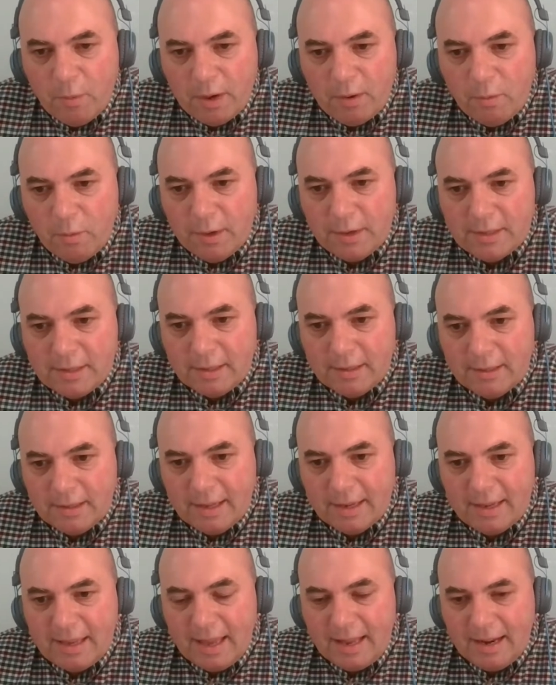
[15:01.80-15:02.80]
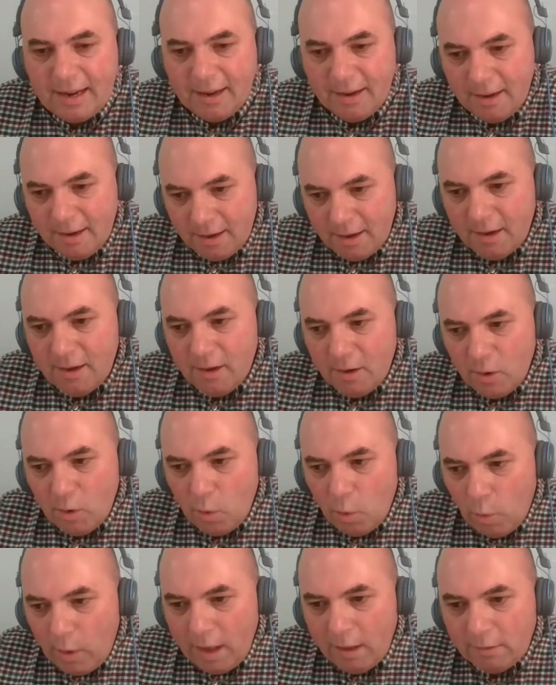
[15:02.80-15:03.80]
what was it like? Kind of
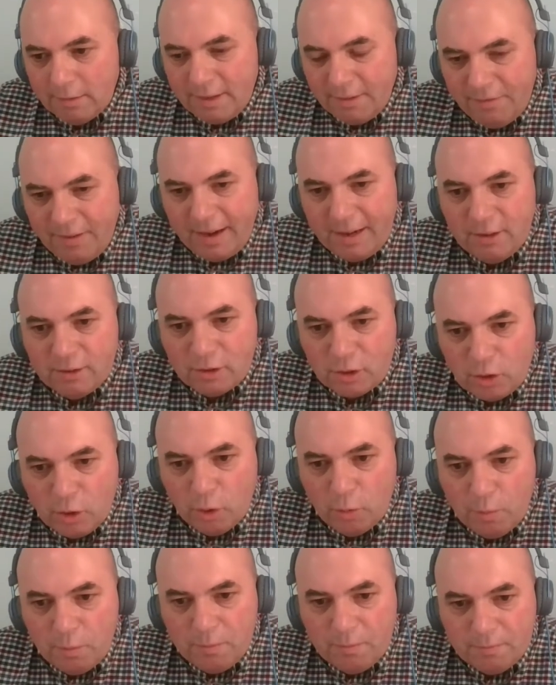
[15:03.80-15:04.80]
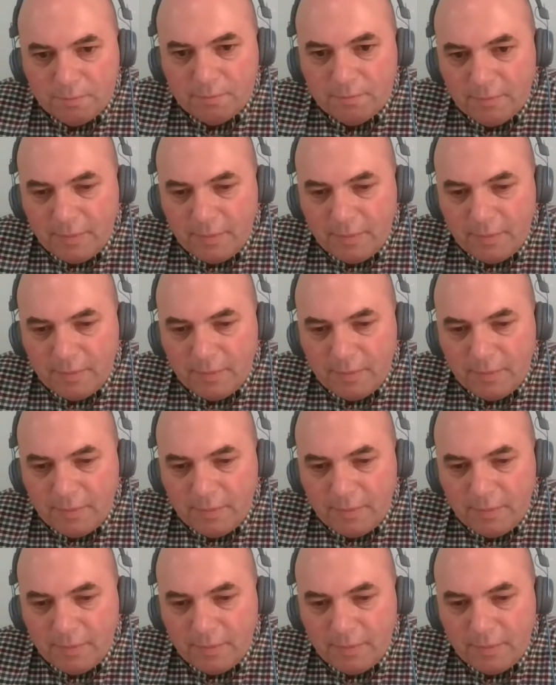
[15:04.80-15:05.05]
well-defined scope,